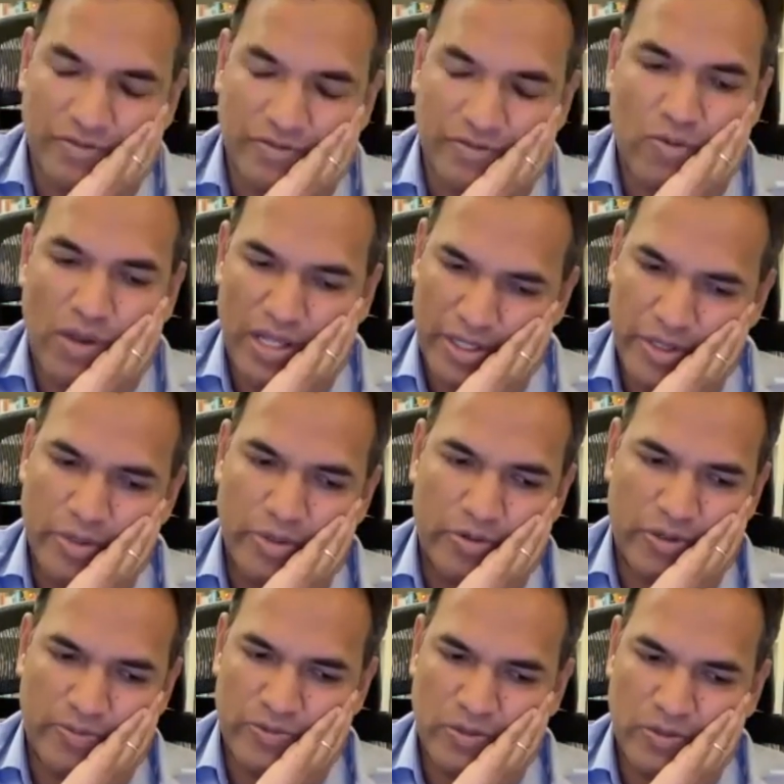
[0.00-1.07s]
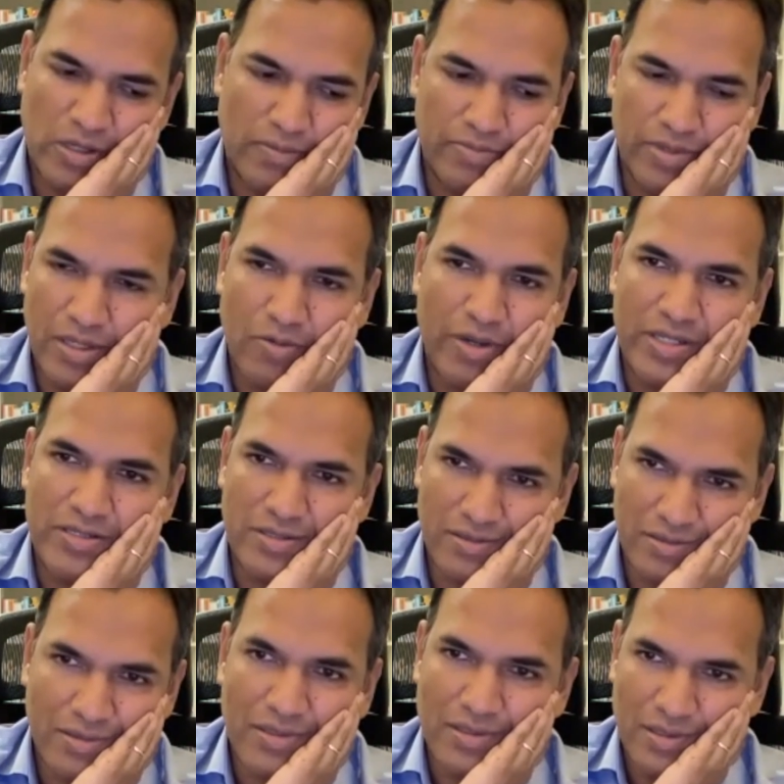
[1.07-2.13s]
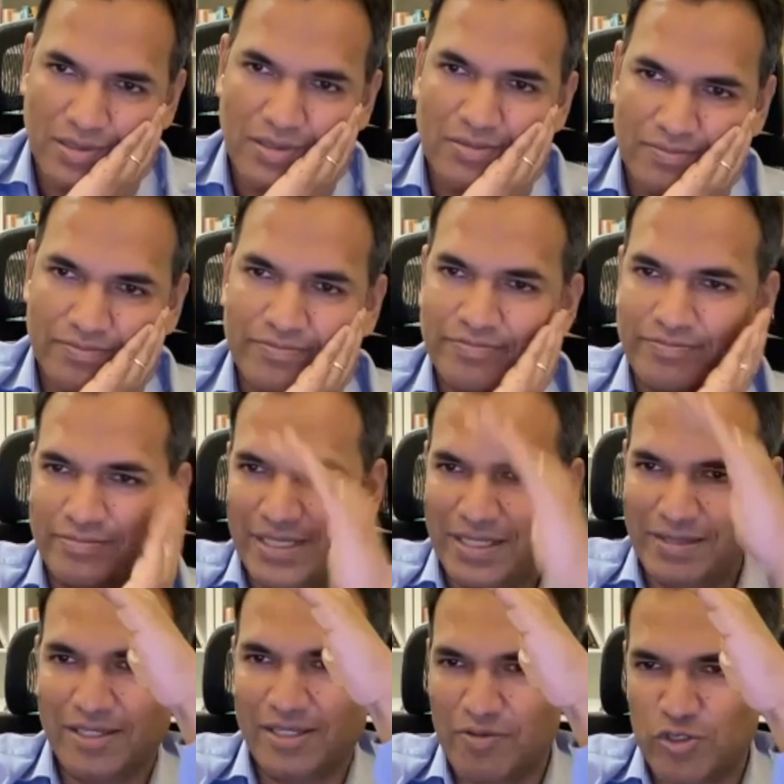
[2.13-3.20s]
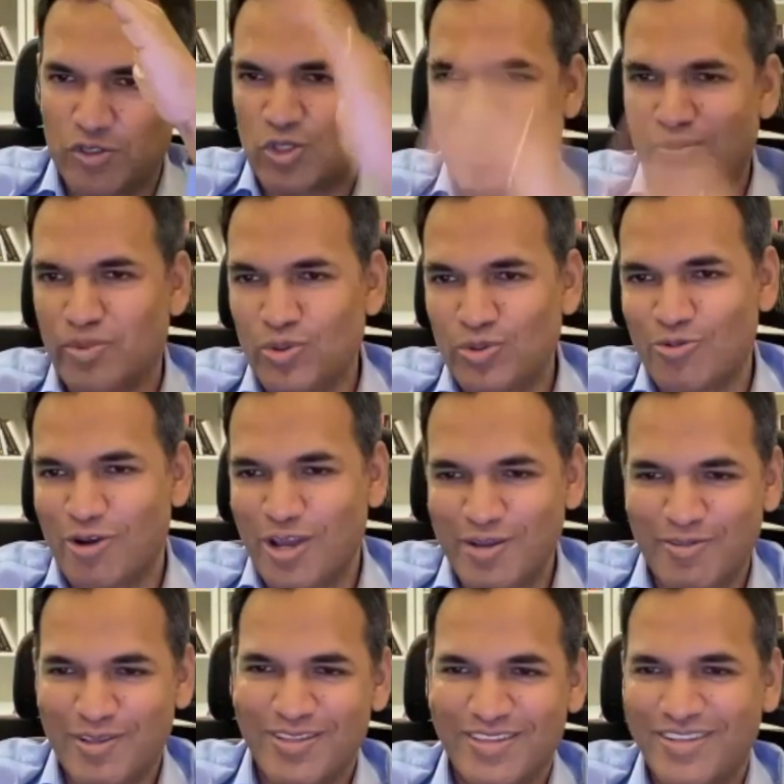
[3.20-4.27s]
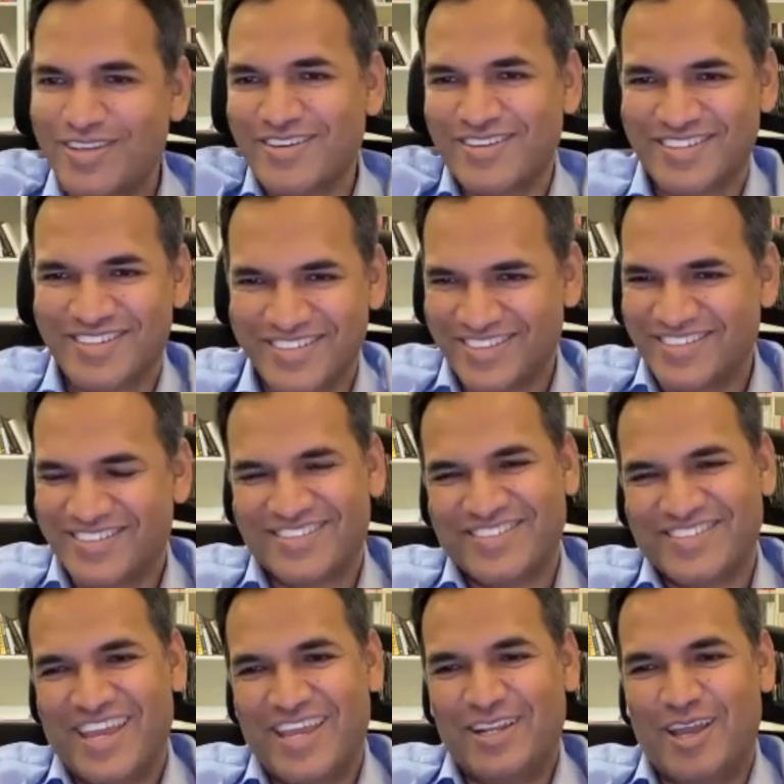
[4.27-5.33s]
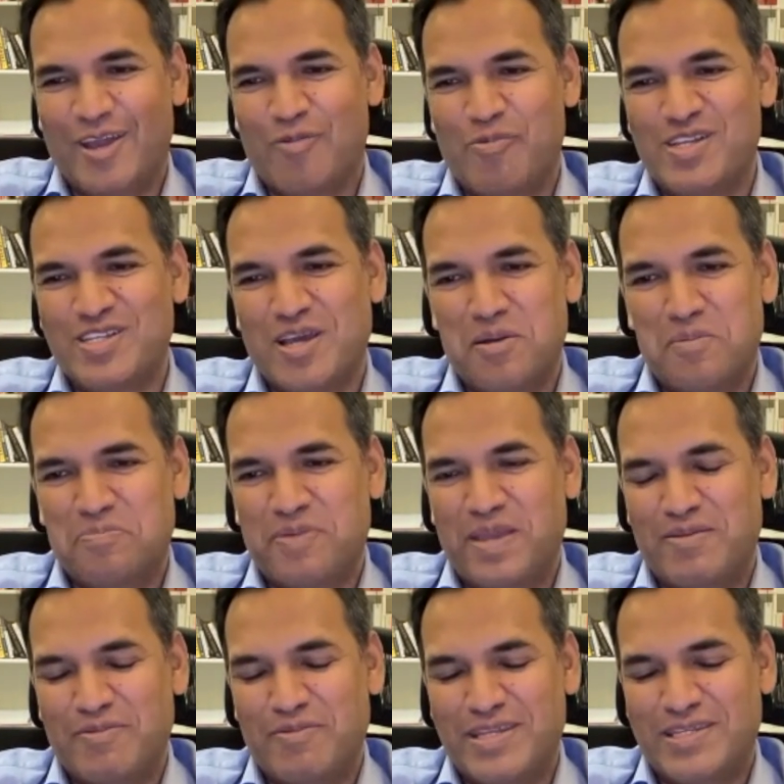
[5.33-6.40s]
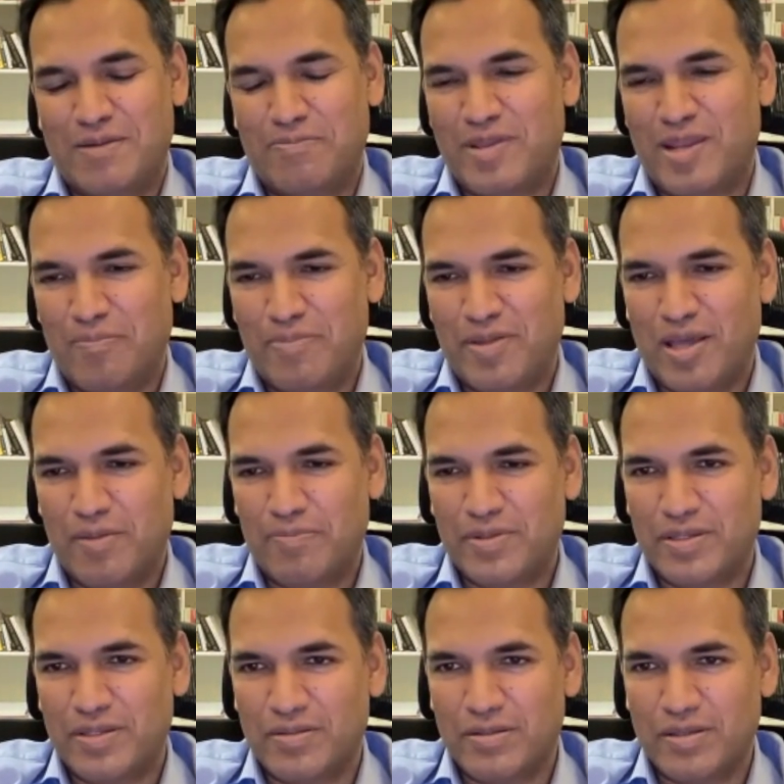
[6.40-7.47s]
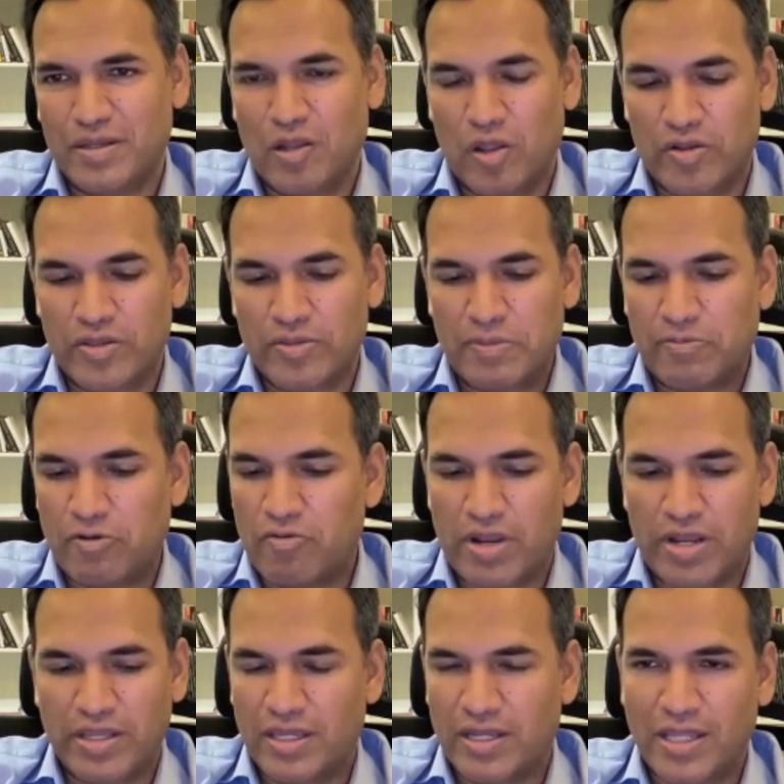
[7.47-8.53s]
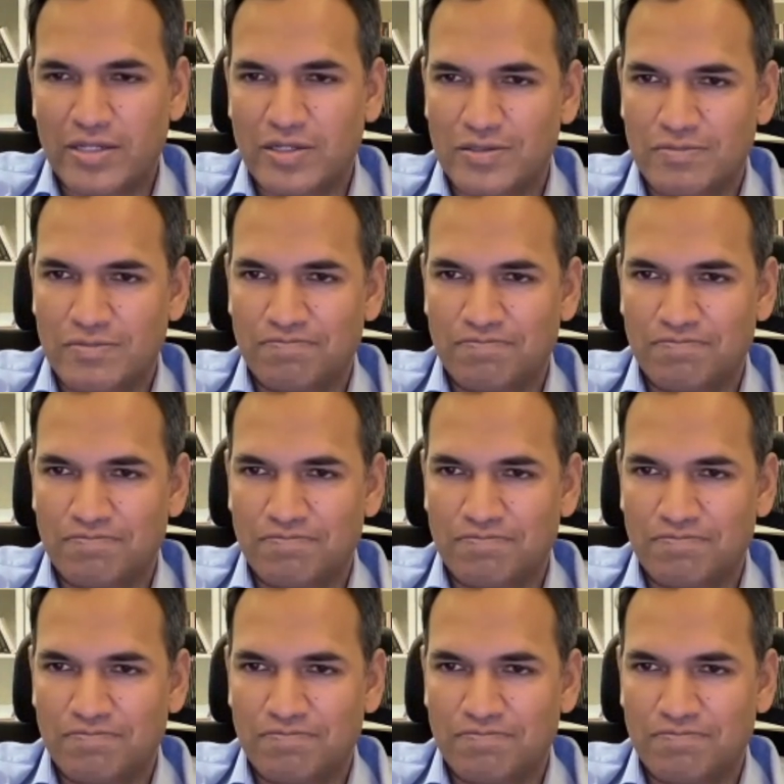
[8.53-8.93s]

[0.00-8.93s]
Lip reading: very well-known crypto company went, it was to the moon, right? Headcount went up and went up and up and up. And a lot of the people running it had